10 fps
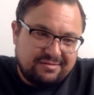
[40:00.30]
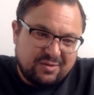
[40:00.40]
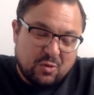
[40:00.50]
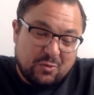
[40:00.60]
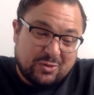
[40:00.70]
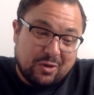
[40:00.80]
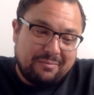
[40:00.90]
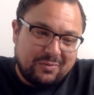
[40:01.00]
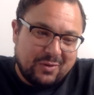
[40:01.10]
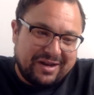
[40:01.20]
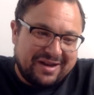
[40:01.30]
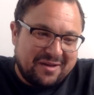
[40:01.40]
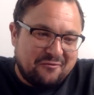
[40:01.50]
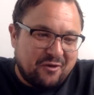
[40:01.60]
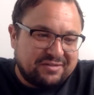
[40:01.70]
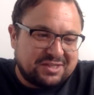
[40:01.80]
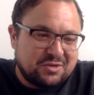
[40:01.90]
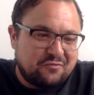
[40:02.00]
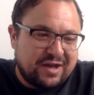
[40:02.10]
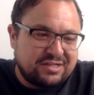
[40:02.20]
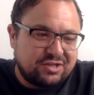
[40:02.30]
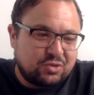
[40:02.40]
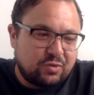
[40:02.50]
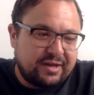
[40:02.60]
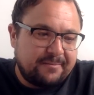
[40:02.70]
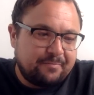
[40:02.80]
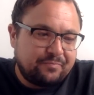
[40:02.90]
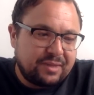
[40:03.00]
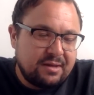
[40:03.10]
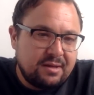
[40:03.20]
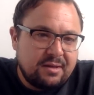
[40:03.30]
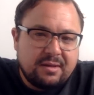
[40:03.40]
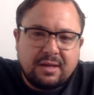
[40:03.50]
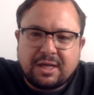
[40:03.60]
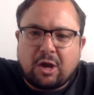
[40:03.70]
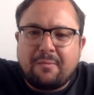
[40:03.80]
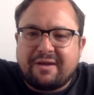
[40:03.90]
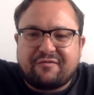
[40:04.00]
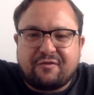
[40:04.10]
not all-time, 1985 to 2020. Going back